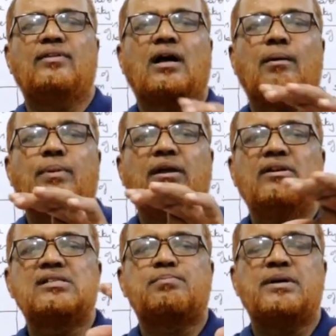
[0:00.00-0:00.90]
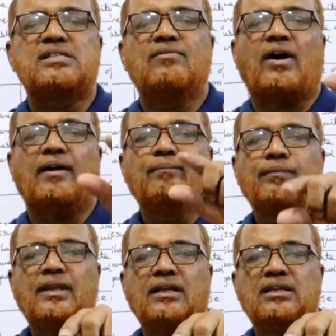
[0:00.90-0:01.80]
the company will specify
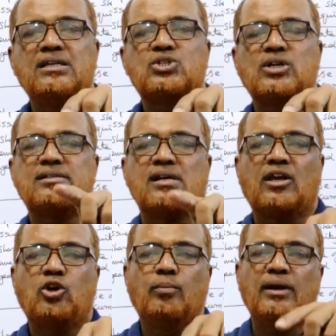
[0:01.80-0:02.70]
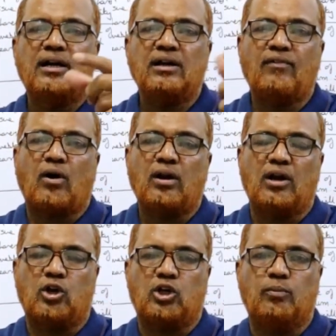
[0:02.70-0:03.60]
that these shares are cumulative or
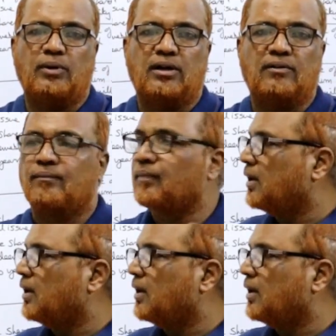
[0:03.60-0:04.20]
non-cumulative.